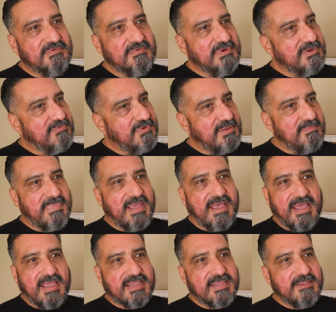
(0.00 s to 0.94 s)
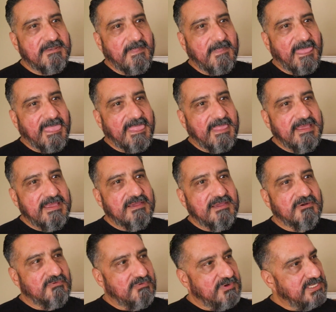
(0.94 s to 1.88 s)
we went back,
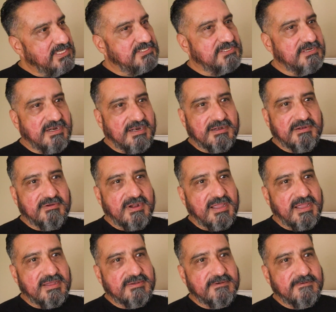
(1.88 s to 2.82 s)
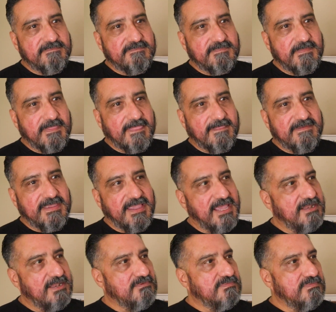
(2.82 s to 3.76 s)
we stood our ground,
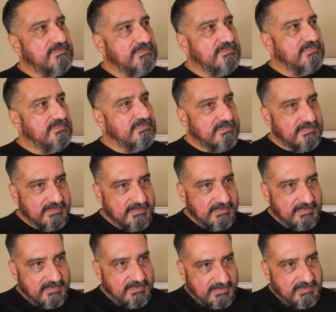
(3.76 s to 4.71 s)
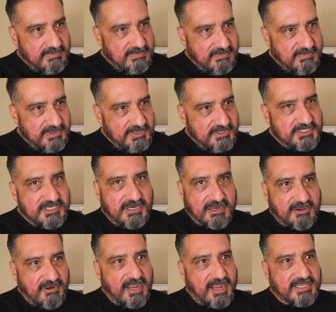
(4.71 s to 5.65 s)
and you
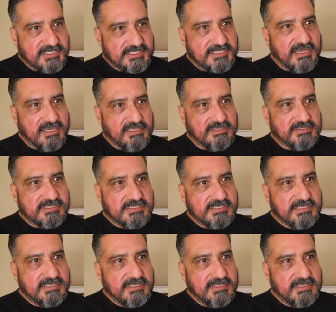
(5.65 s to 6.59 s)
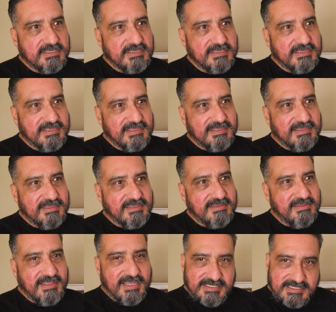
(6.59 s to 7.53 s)
start cracking skulls.
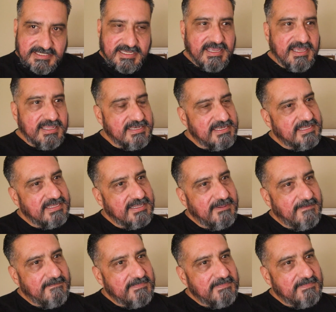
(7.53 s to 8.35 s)
That's it.